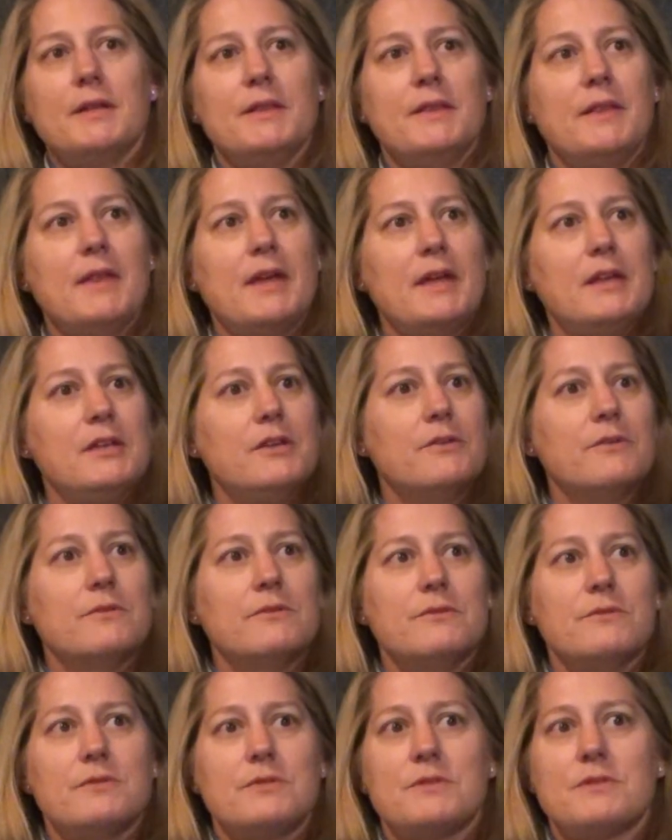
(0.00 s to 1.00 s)
they
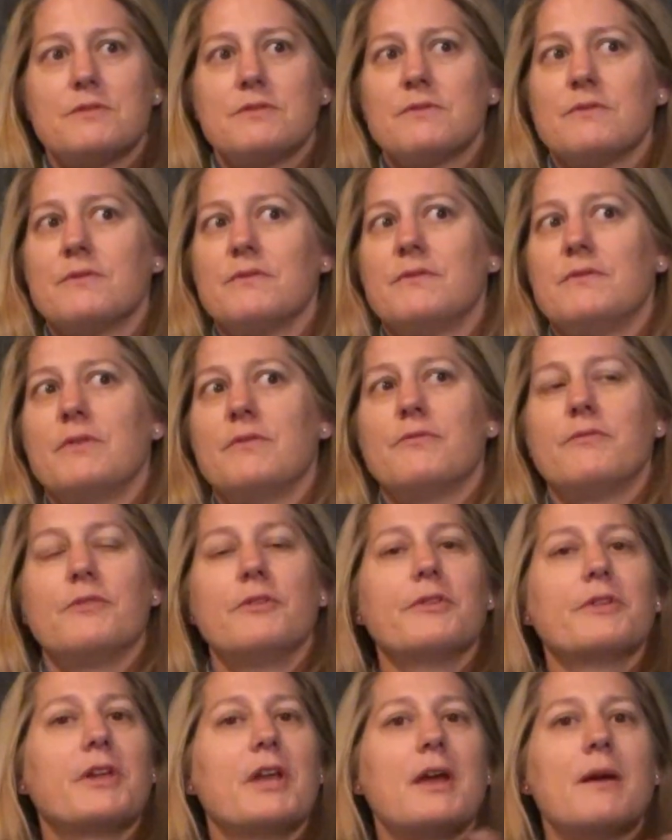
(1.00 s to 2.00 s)
use the full
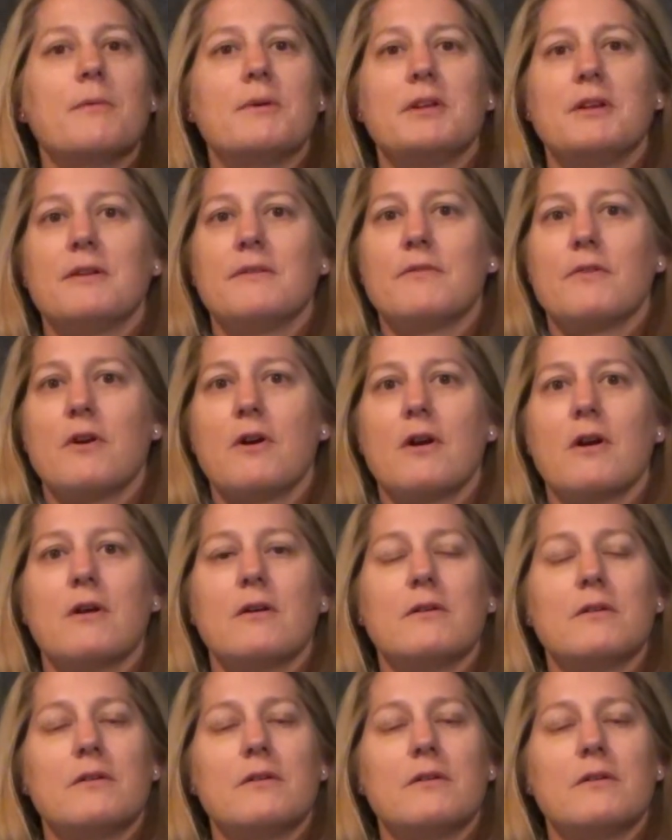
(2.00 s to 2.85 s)
gamut of our